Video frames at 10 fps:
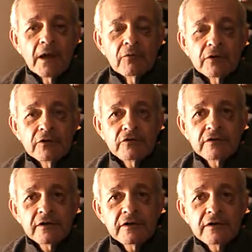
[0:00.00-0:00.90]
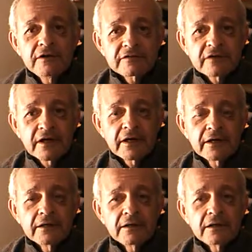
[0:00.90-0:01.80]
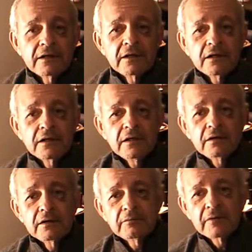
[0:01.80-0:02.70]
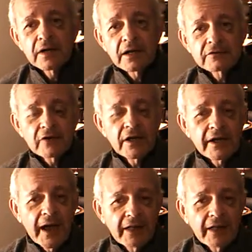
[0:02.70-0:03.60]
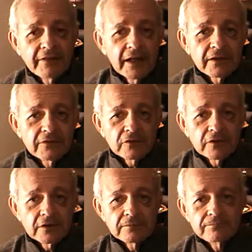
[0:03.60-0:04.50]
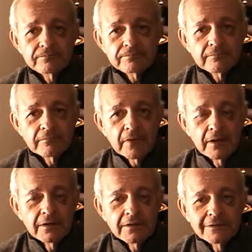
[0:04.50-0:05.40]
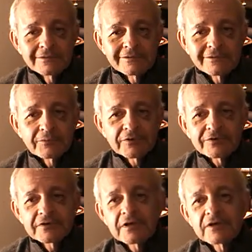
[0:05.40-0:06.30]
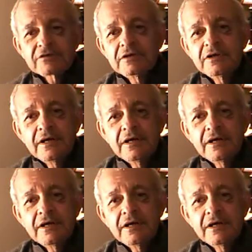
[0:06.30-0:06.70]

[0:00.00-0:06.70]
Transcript: When you see the design, and I'll try to add that to the presentation,